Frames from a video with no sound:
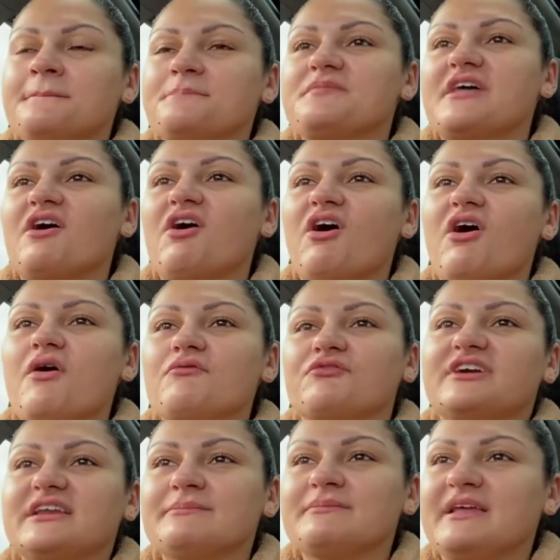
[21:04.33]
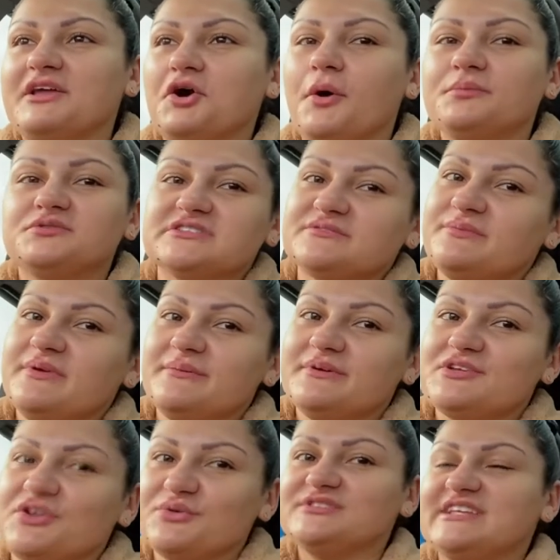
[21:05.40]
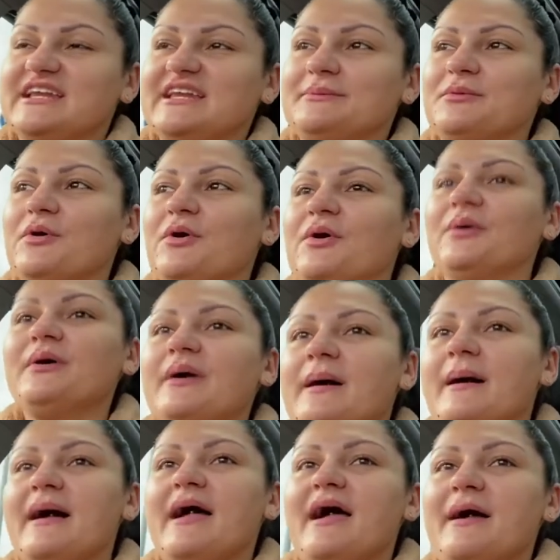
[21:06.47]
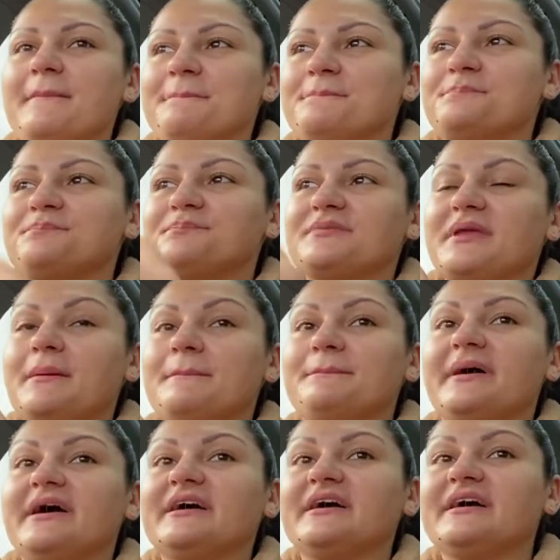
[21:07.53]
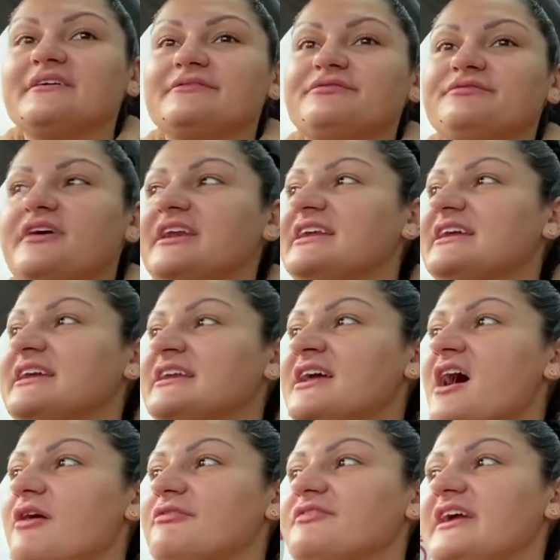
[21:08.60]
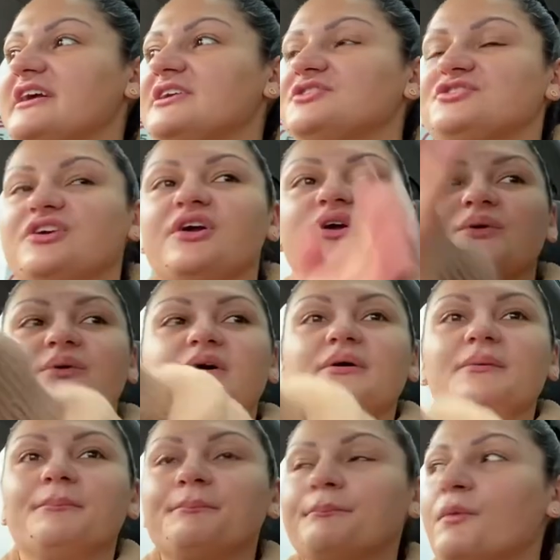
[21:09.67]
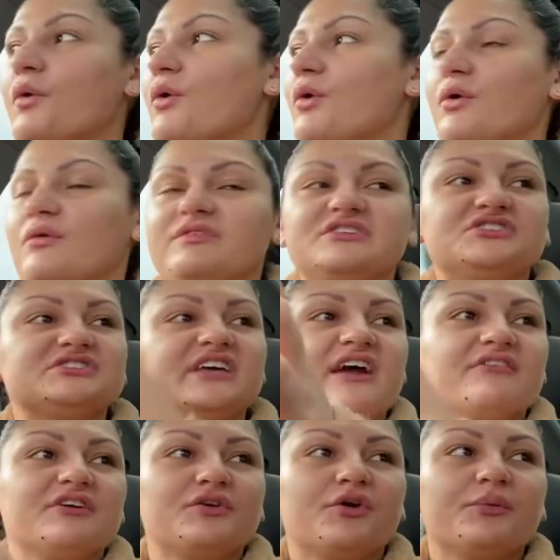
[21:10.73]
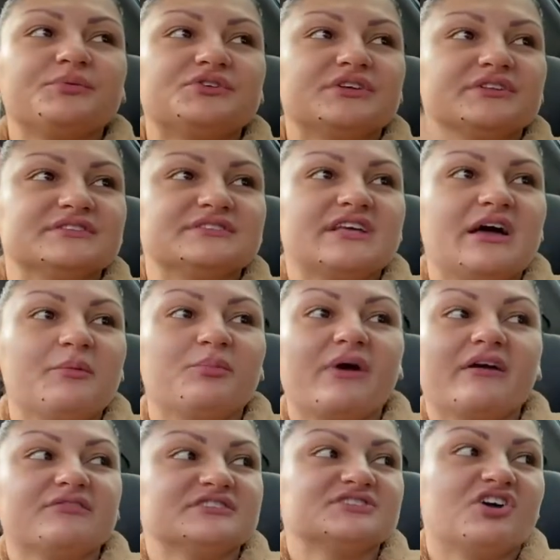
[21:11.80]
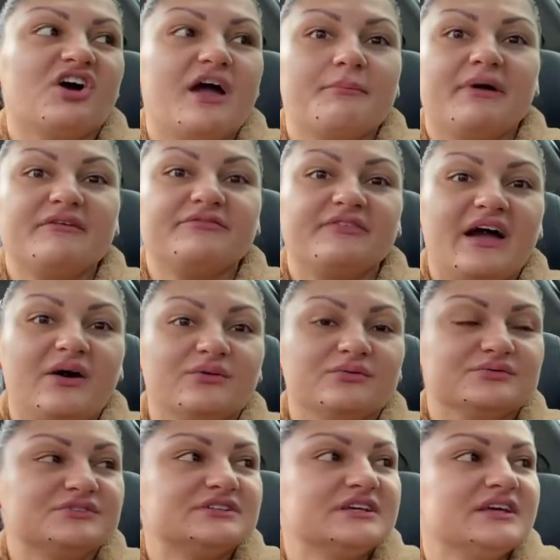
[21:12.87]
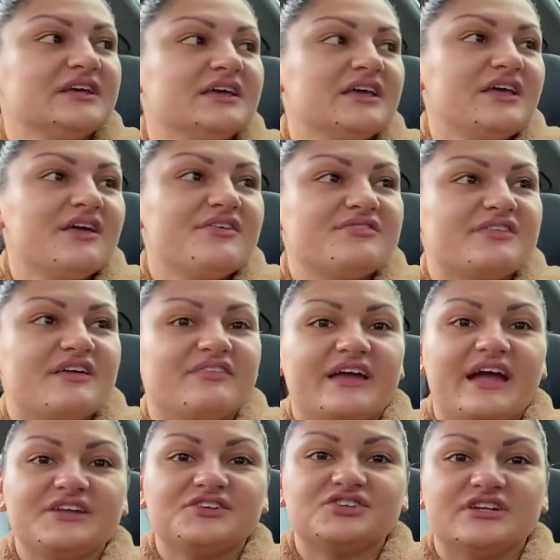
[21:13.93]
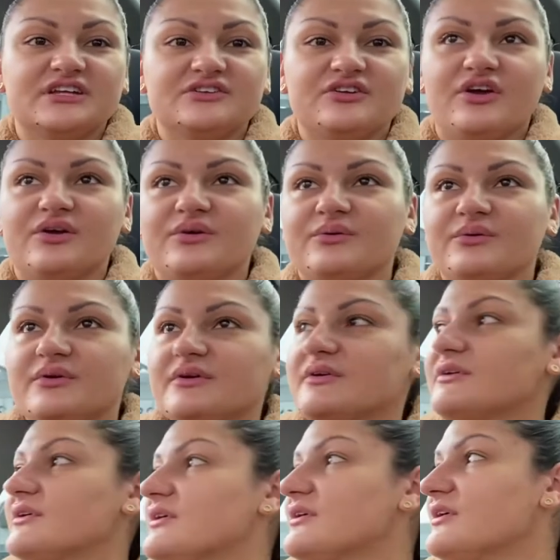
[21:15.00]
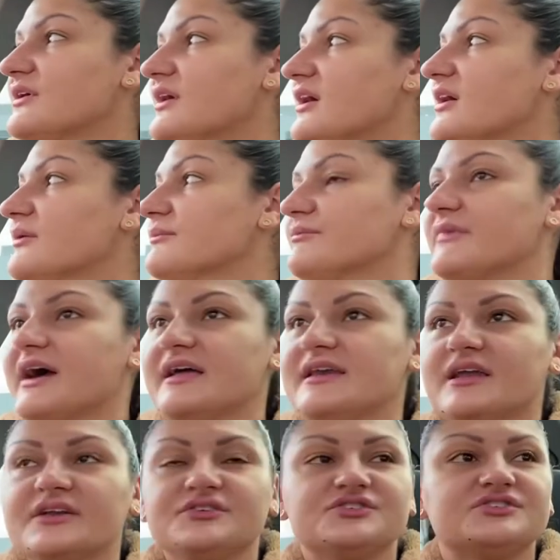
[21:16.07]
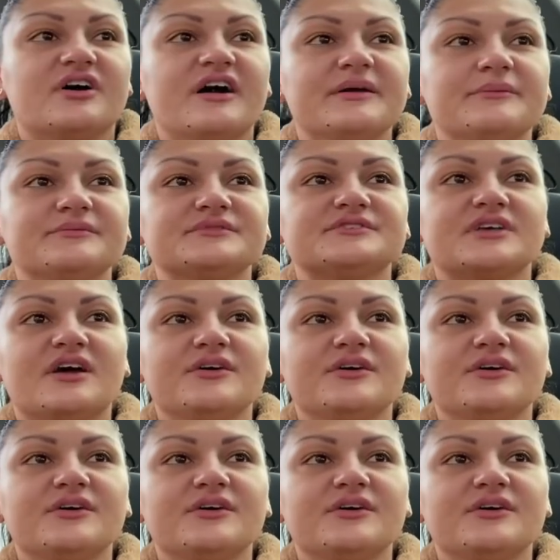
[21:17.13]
there aren't really many options for me at McDonald's anymore um, but funny enough they do more vegetarian options at breakfast time I've found than they actually do um, at lunchtime so